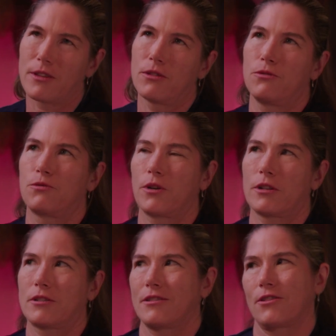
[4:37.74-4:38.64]
you've
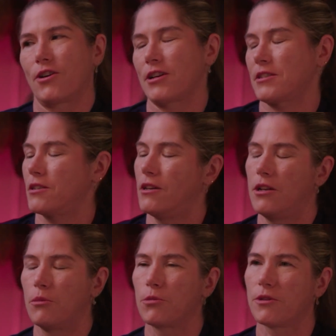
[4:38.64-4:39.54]
worked across a
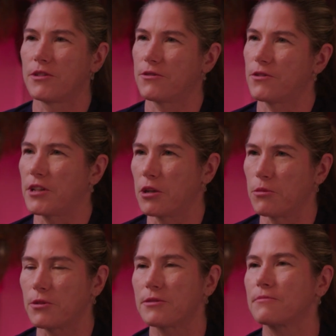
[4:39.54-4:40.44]
number of different
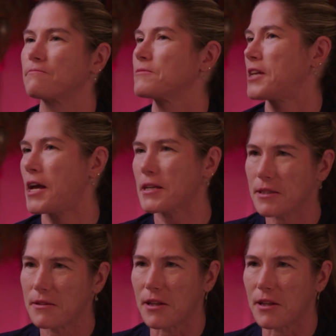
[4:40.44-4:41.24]
animal taxa,